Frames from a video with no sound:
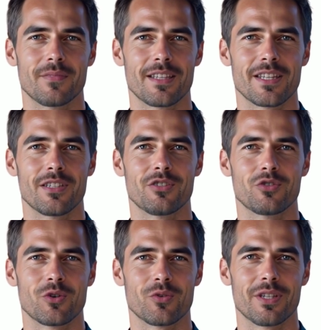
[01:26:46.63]
These
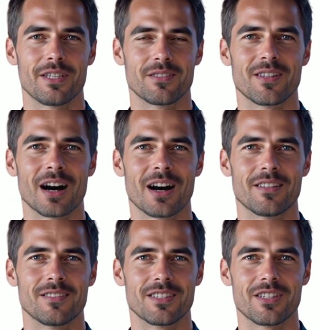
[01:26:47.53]
stories
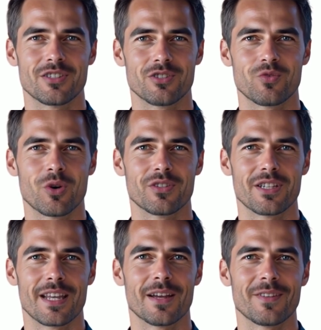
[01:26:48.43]
aren't
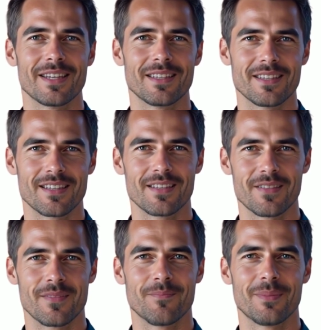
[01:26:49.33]
extraordinary
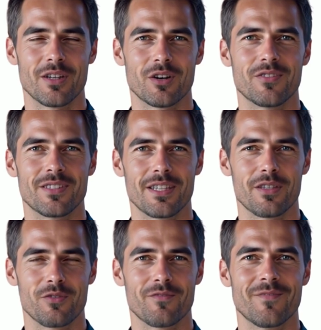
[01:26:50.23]
because the
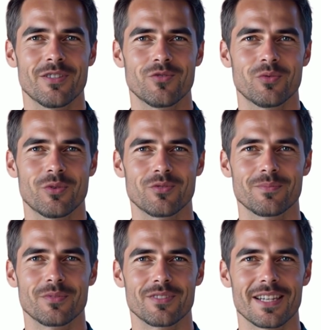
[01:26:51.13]
individuals
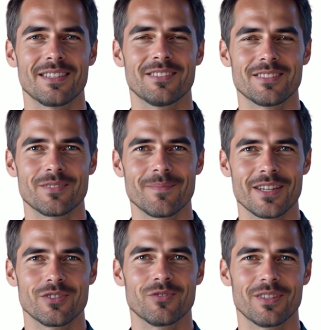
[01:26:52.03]
possessed
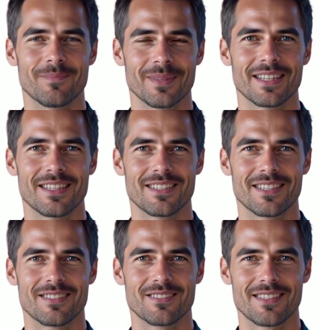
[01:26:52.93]
special
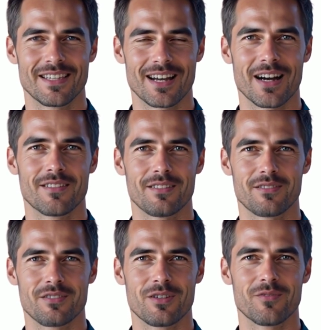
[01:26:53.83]
abilities that
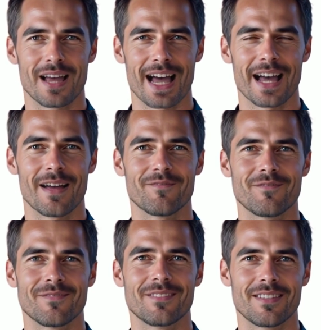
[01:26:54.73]
others don't
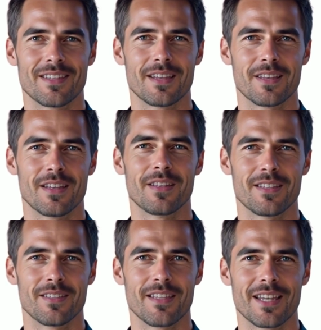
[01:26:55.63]
have.
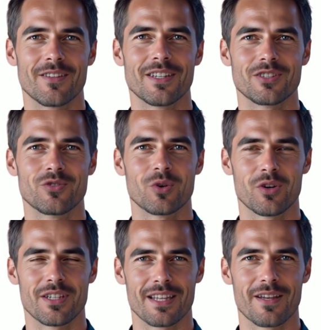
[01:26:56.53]
They're
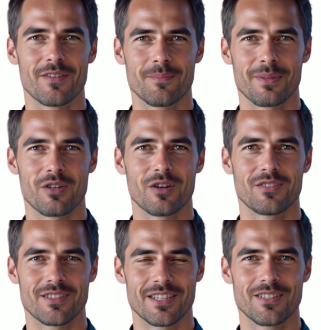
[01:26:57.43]
extraordinary
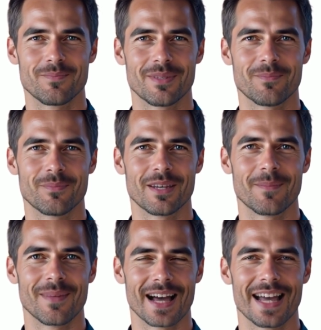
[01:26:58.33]
because these people
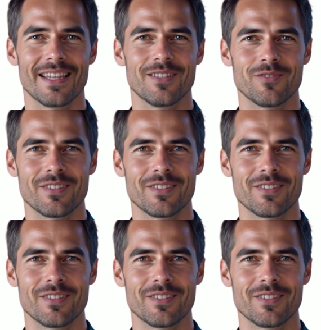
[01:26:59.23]
applied